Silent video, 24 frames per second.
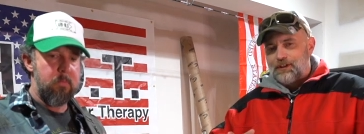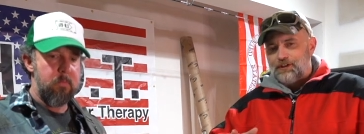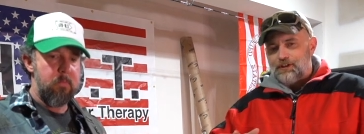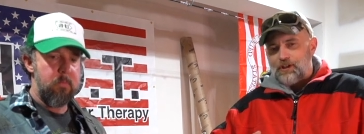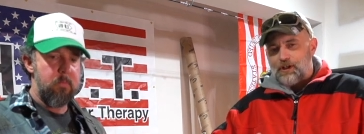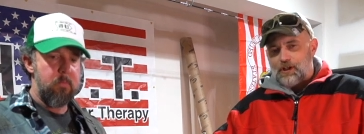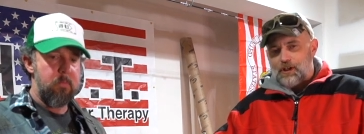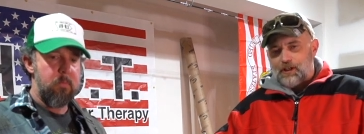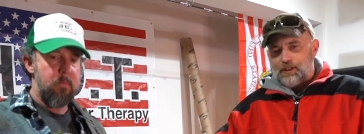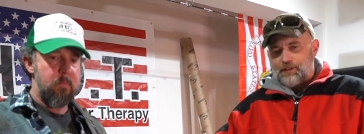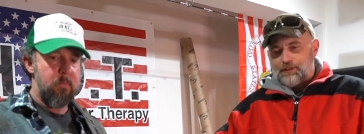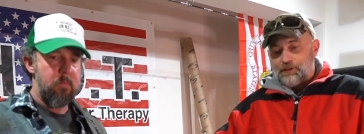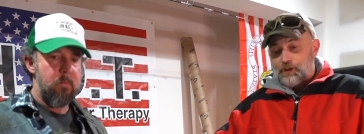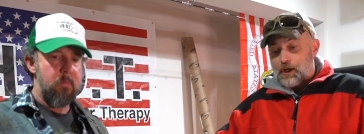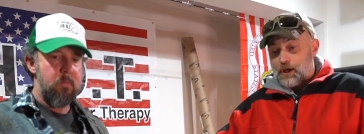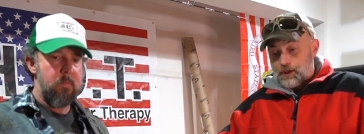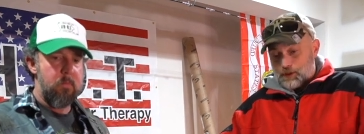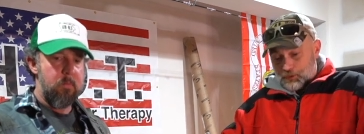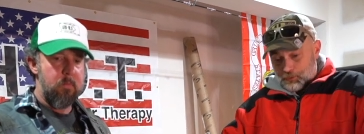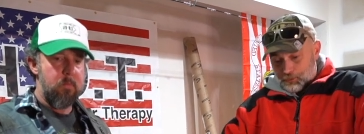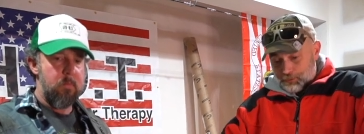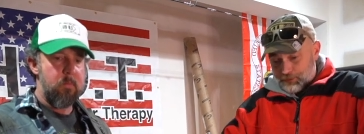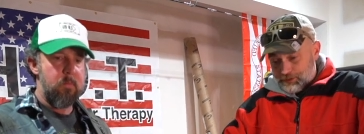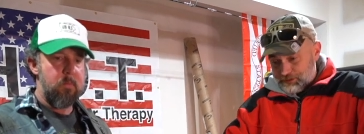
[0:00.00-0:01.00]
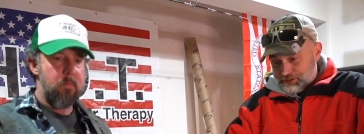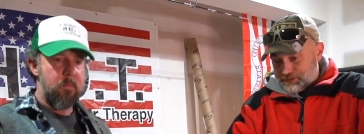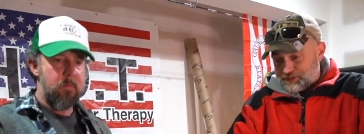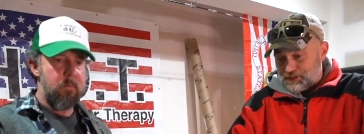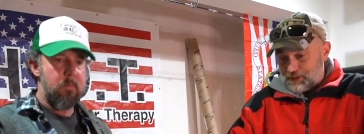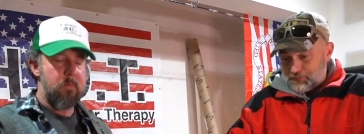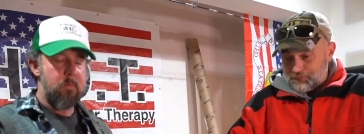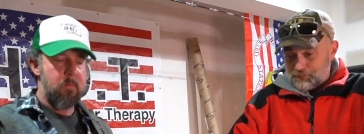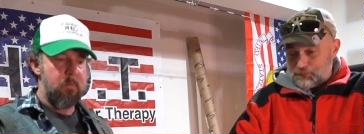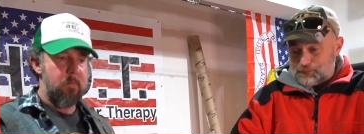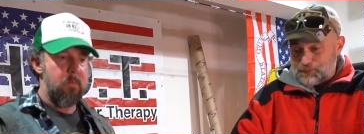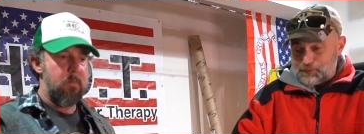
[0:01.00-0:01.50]
Speaker 1: caught, not on this
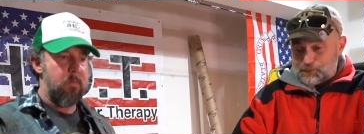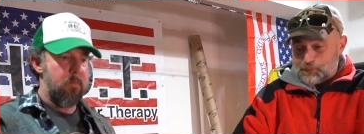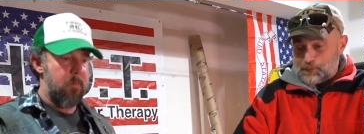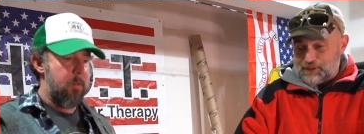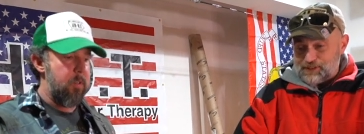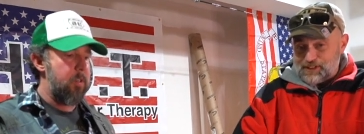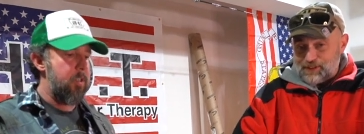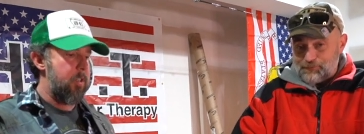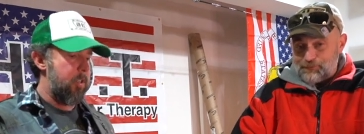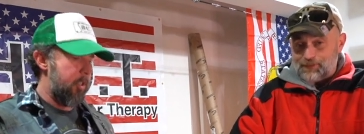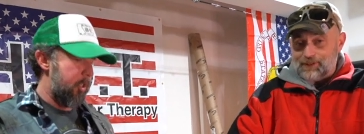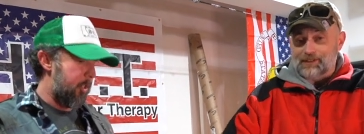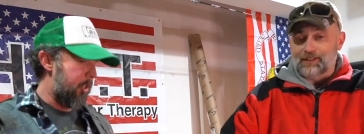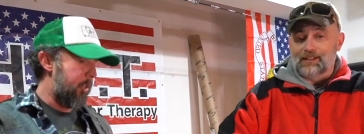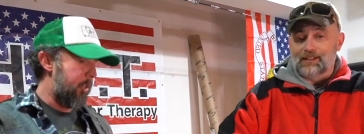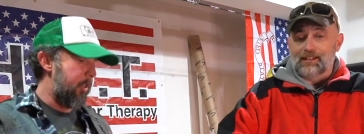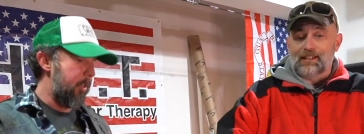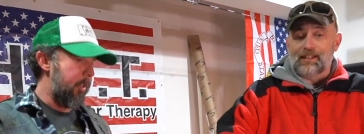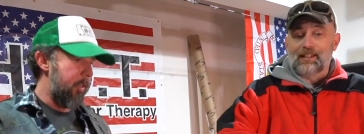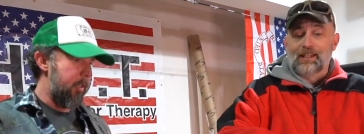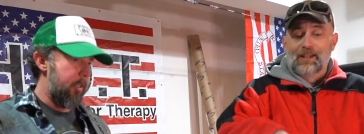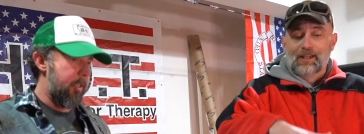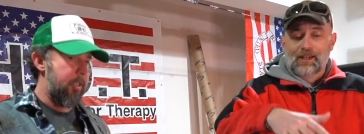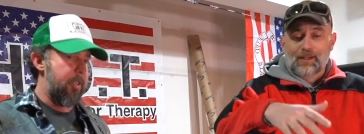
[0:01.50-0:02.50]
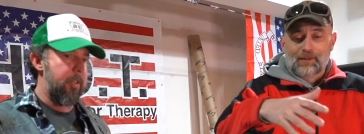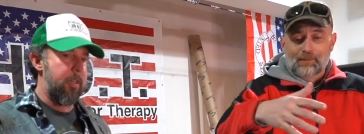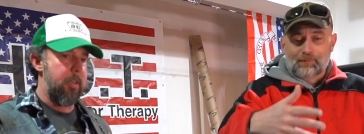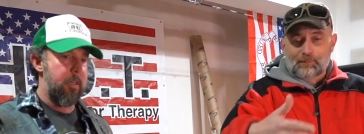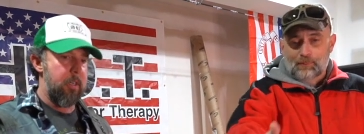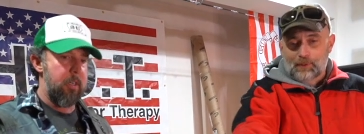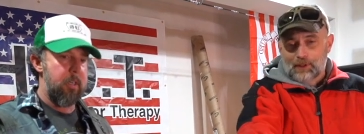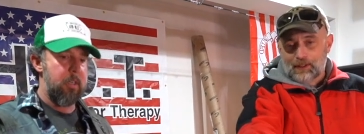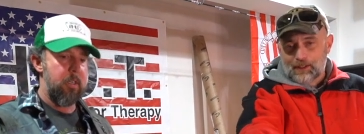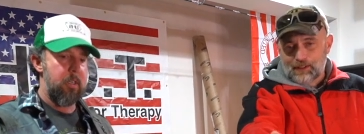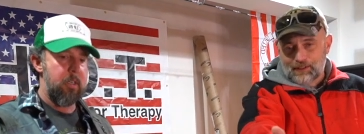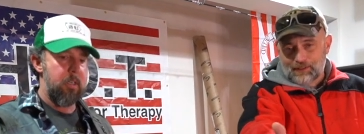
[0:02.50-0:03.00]
stuff specifically,
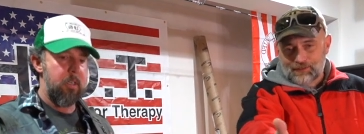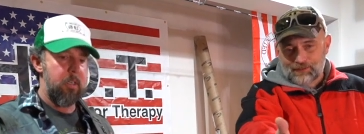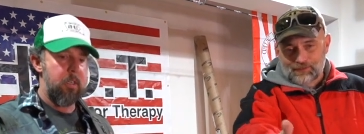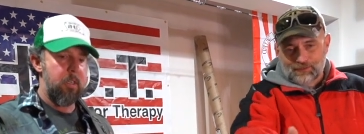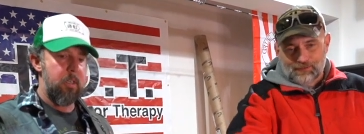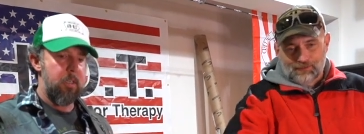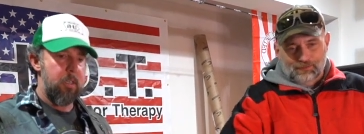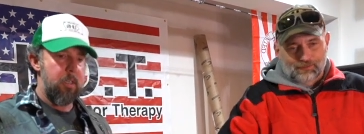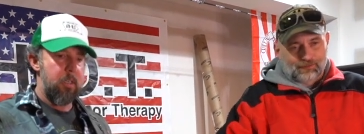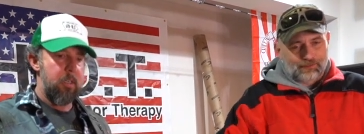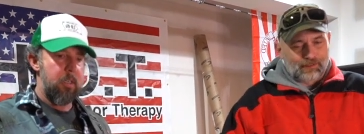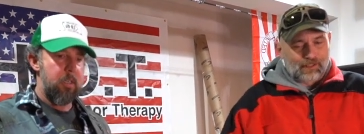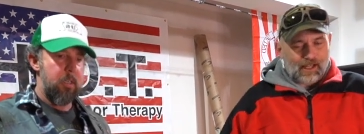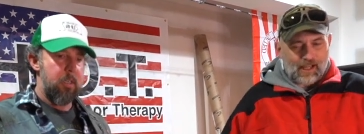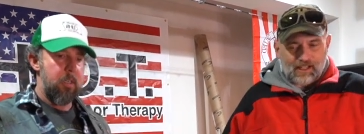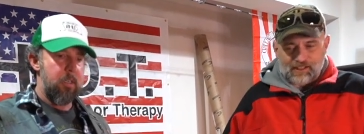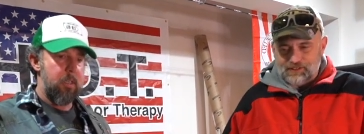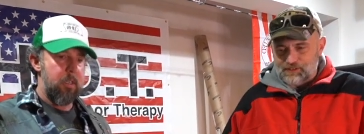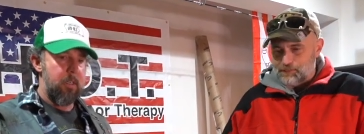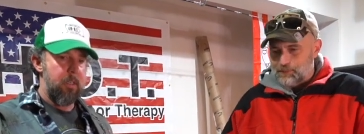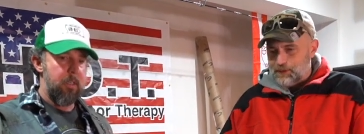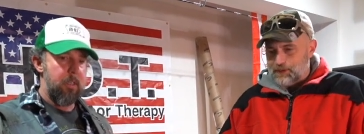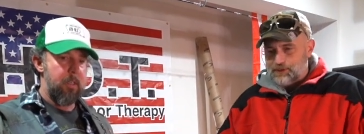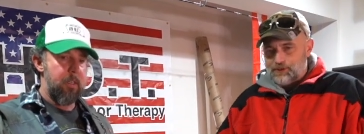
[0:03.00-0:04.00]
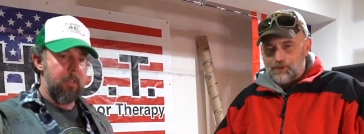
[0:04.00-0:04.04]
but guys have been